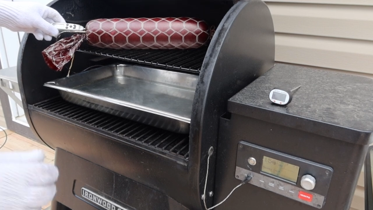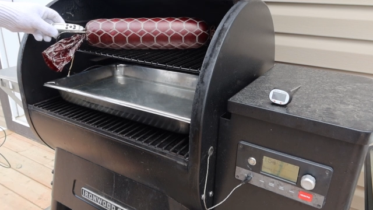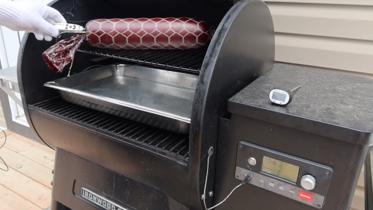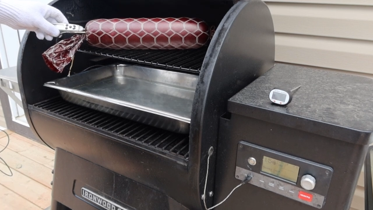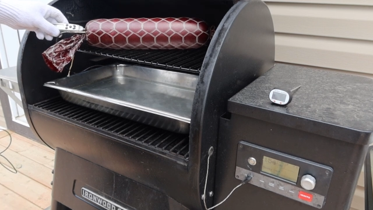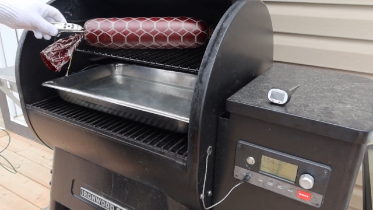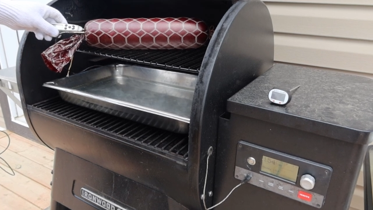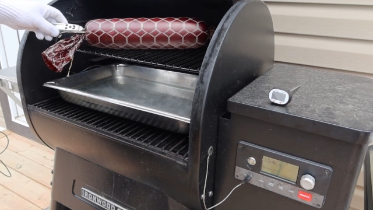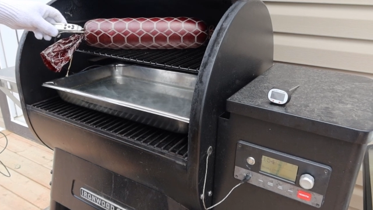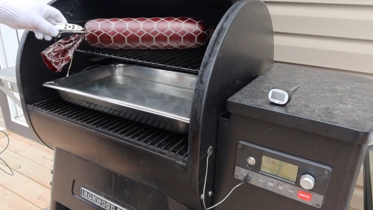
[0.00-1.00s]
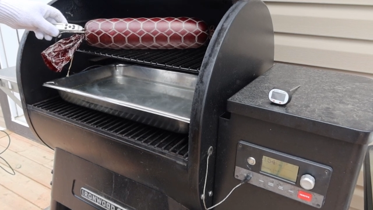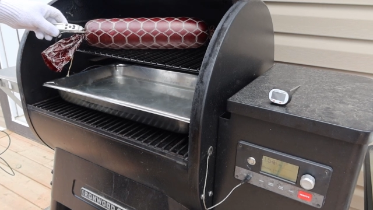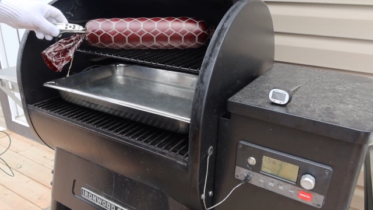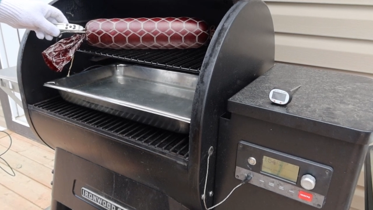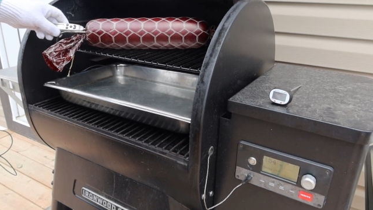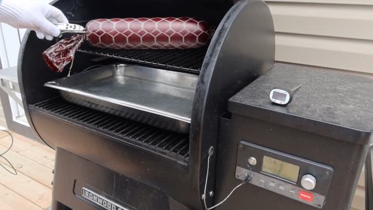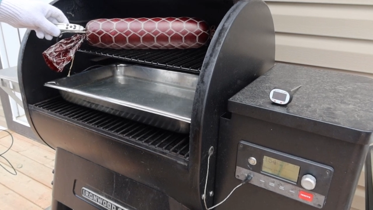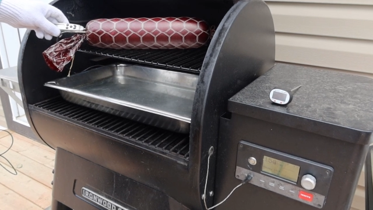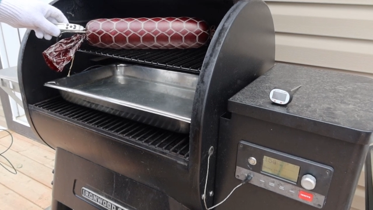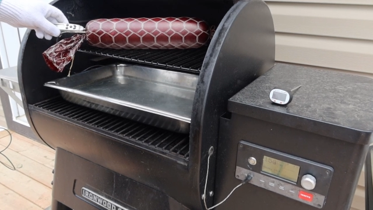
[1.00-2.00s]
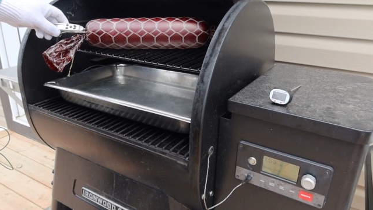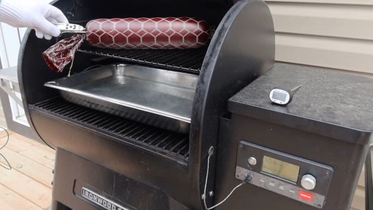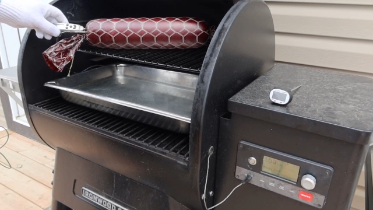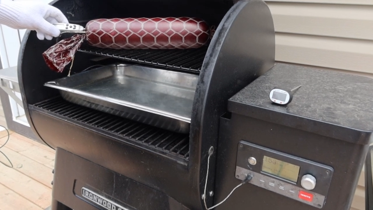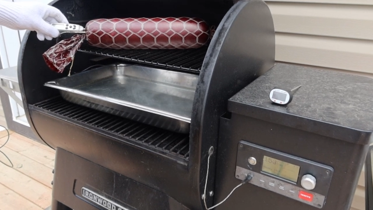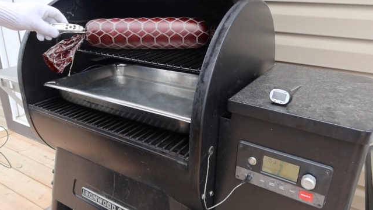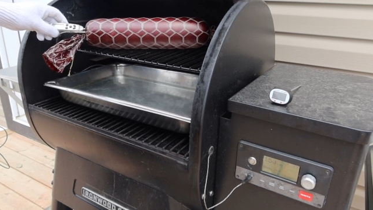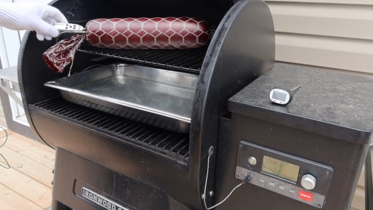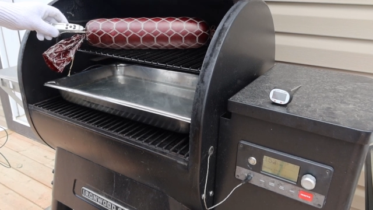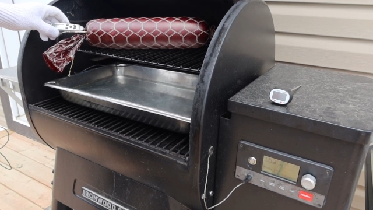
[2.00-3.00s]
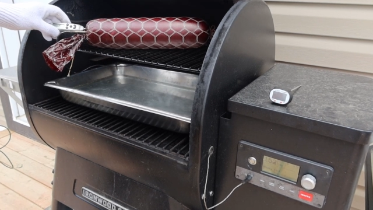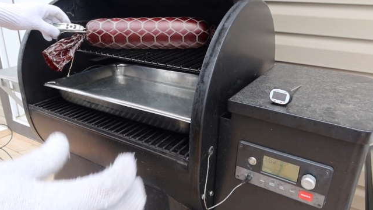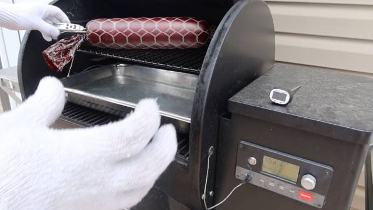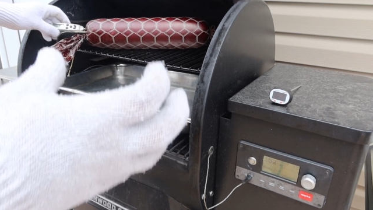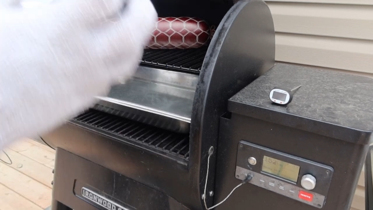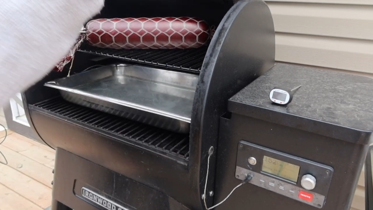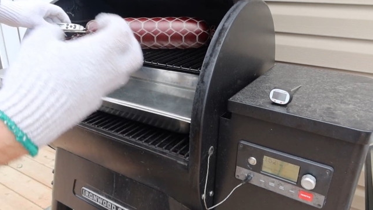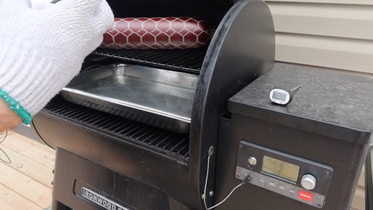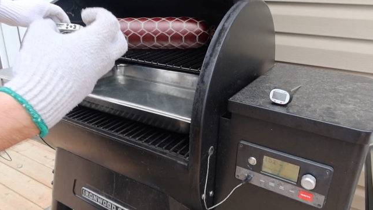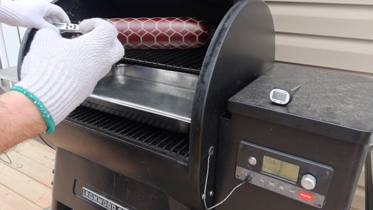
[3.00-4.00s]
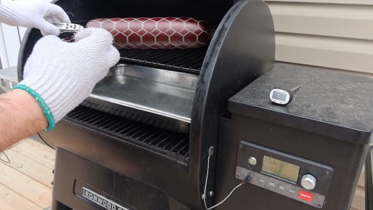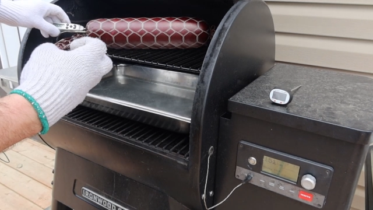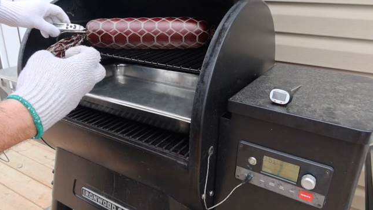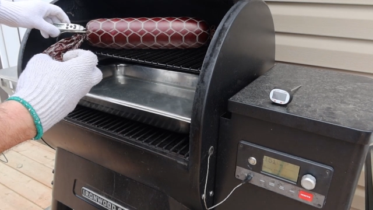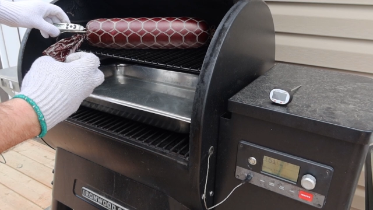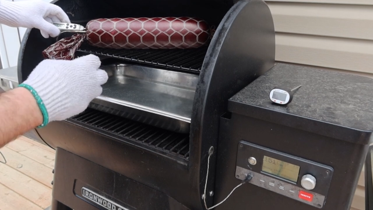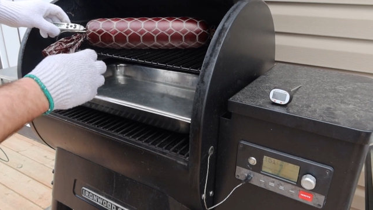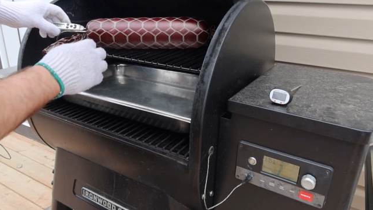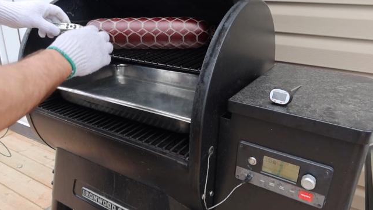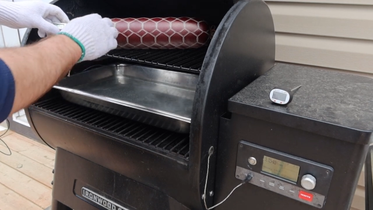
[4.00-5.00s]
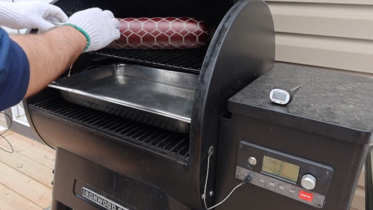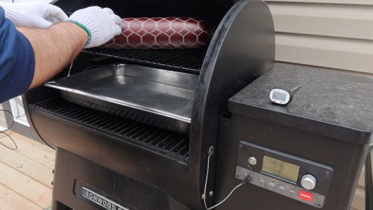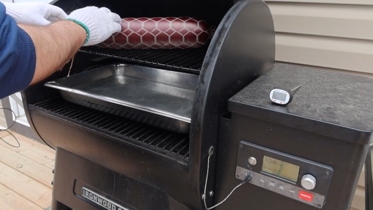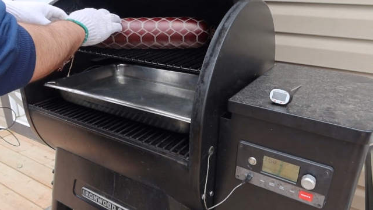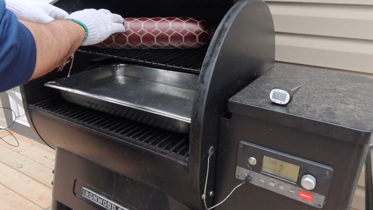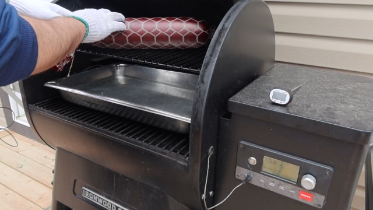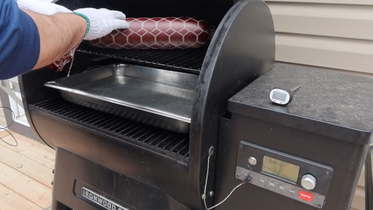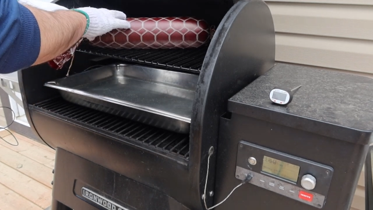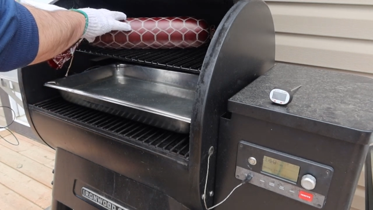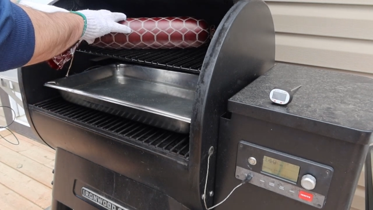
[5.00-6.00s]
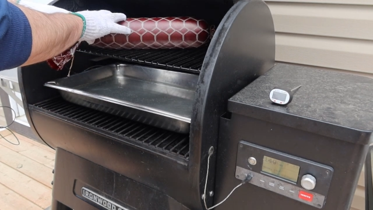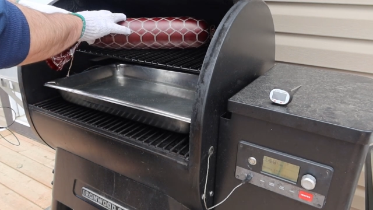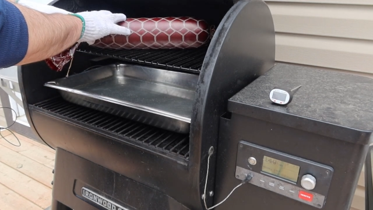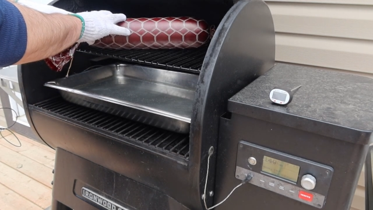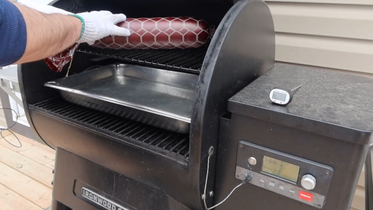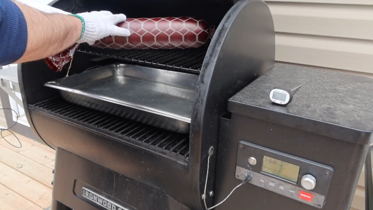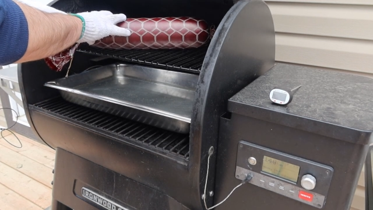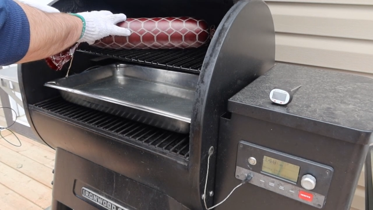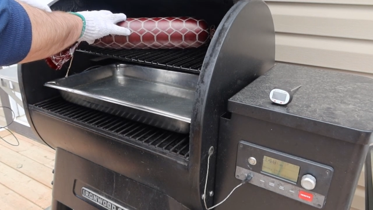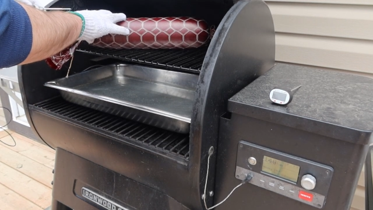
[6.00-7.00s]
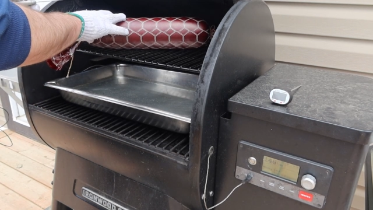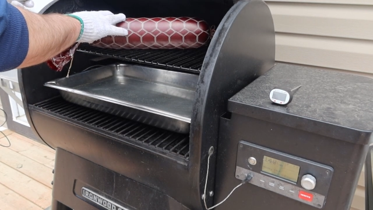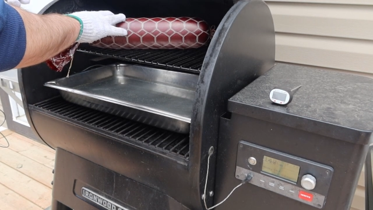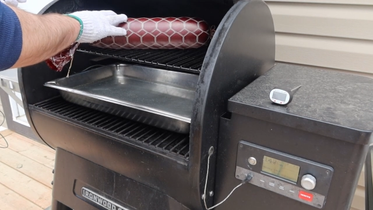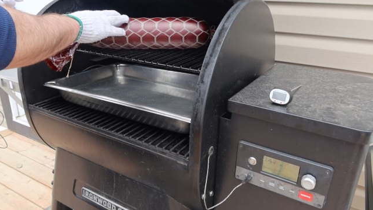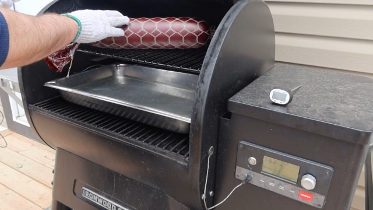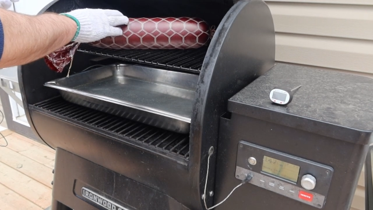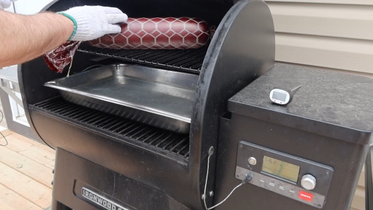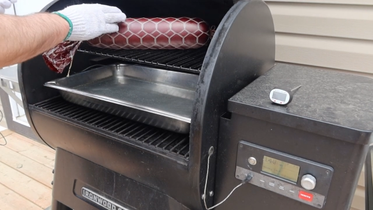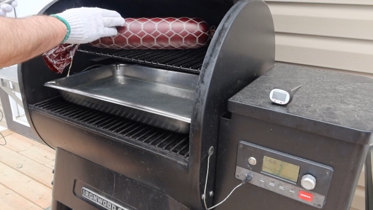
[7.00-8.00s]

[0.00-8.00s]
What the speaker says: (no speaker visible)